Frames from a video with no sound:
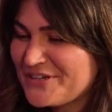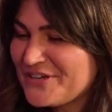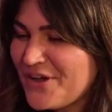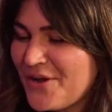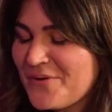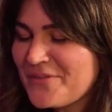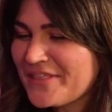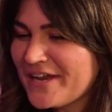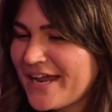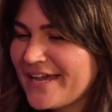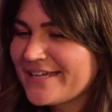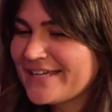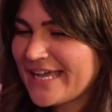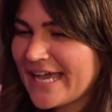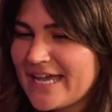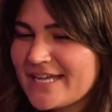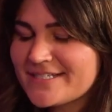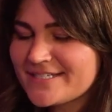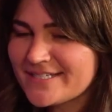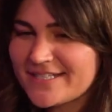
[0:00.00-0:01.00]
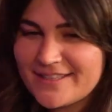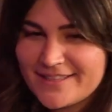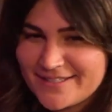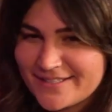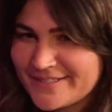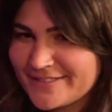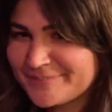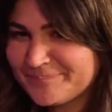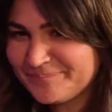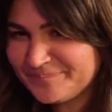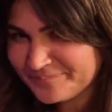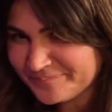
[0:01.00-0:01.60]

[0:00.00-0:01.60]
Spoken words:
no, and then I get to the